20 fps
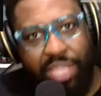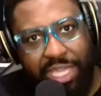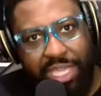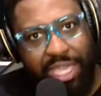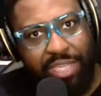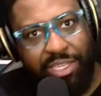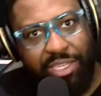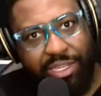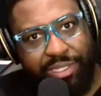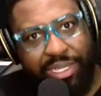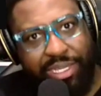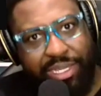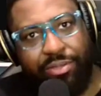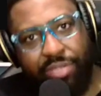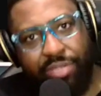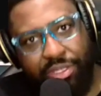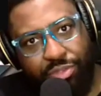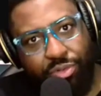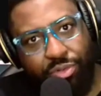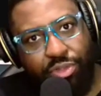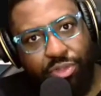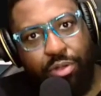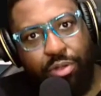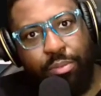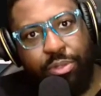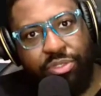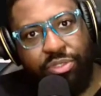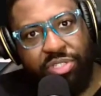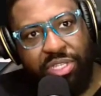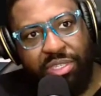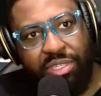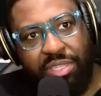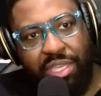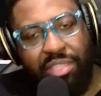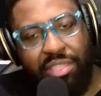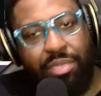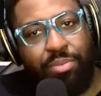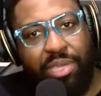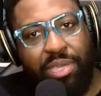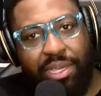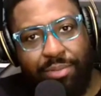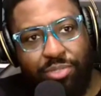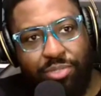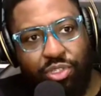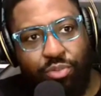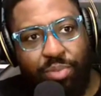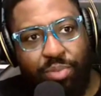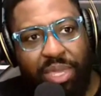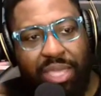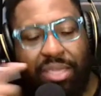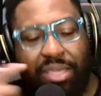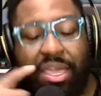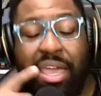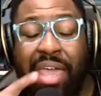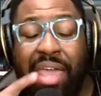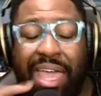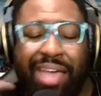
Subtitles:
They get kicked out. They do their own boutique thing. They become too big.